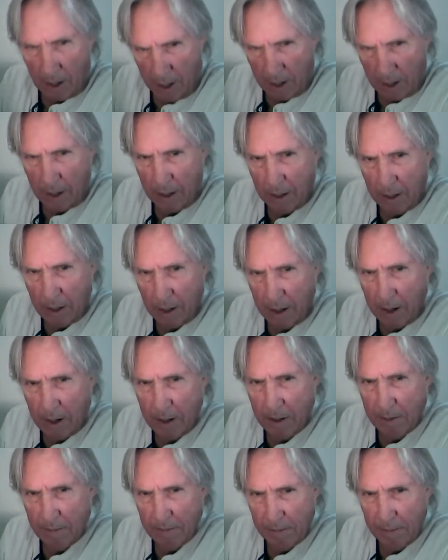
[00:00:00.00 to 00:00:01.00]
Hi,
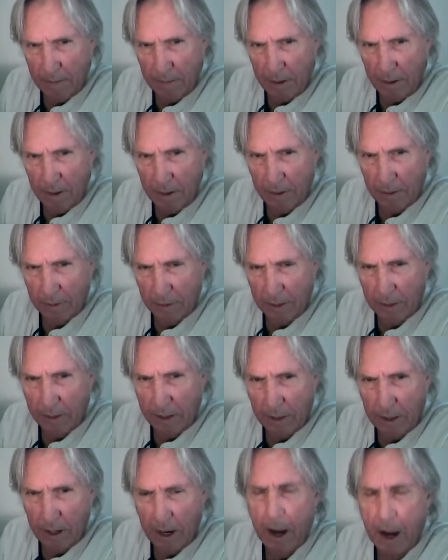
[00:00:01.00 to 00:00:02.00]
I'm
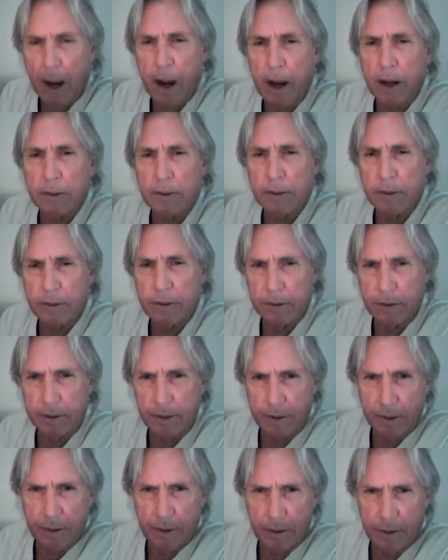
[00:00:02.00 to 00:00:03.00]
looking at
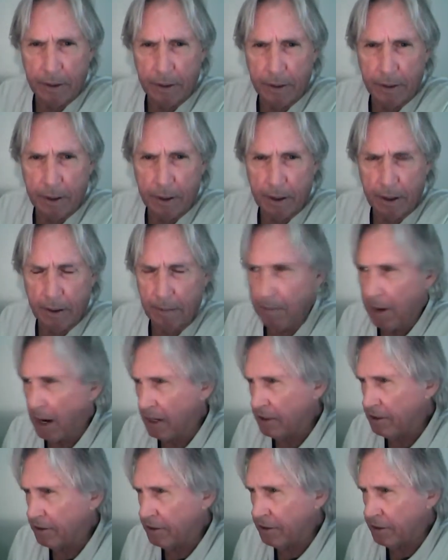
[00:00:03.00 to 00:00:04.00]
the
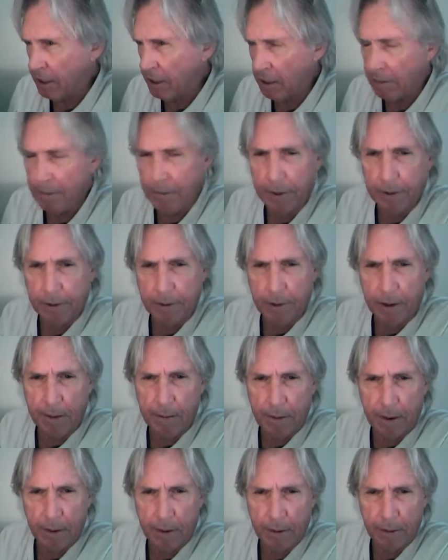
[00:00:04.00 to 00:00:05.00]
Master Settlement
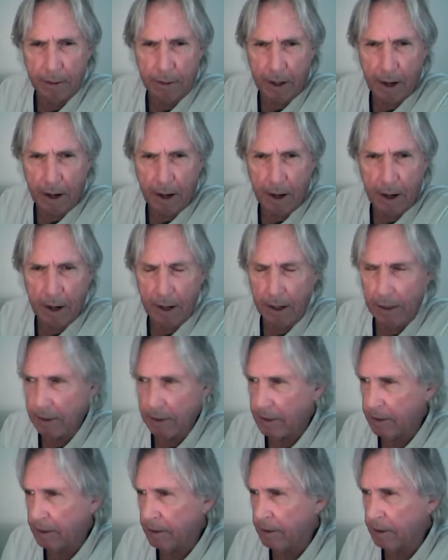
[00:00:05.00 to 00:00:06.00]
Agreement
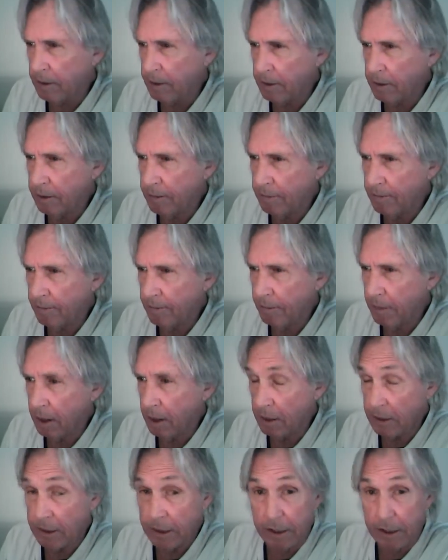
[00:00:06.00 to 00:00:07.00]
as
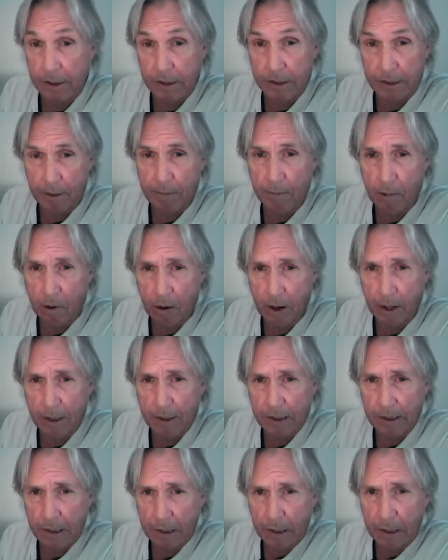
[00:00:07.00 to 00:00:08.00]
it's
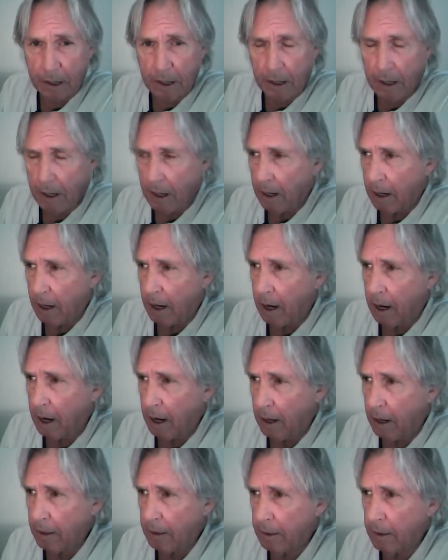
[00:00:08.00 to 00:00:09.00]
summarized,
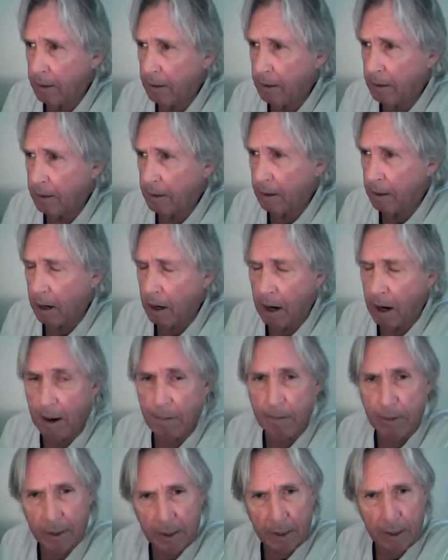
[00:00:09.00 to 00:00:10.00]
and
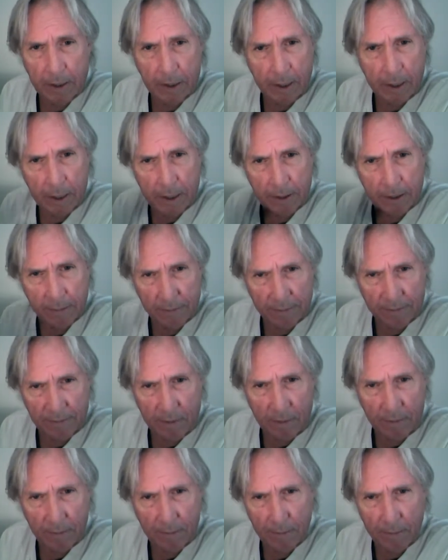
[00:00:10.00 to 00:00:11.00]
I'm looking at it
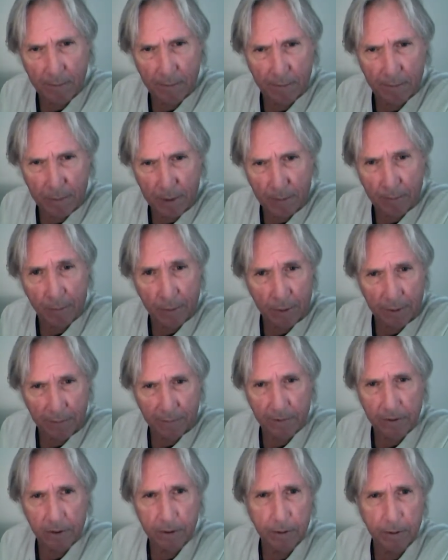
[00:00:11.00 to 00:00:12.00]
from the point
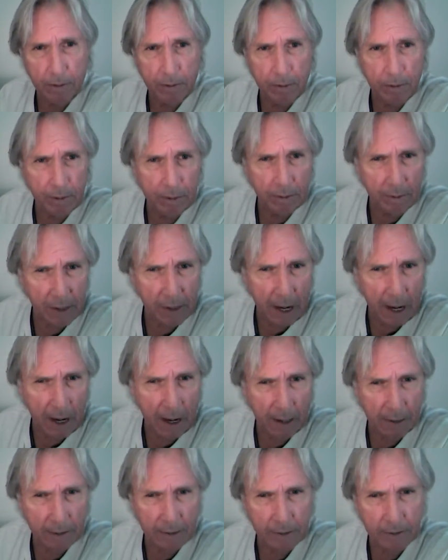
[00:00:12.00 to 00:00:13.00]
of view
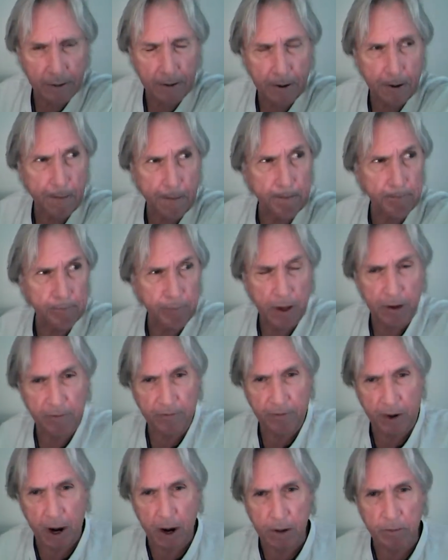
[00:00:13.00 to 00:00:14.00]
that
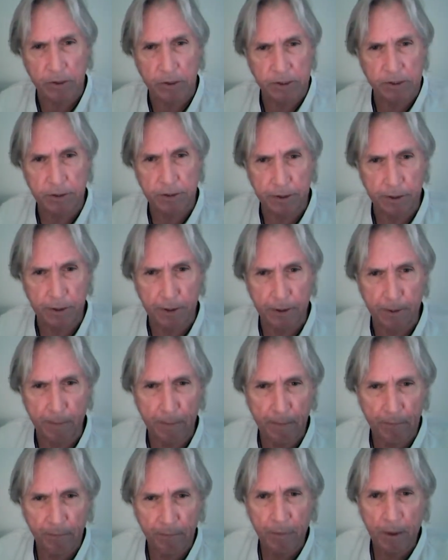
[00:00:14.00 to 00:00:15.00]
if I was sitting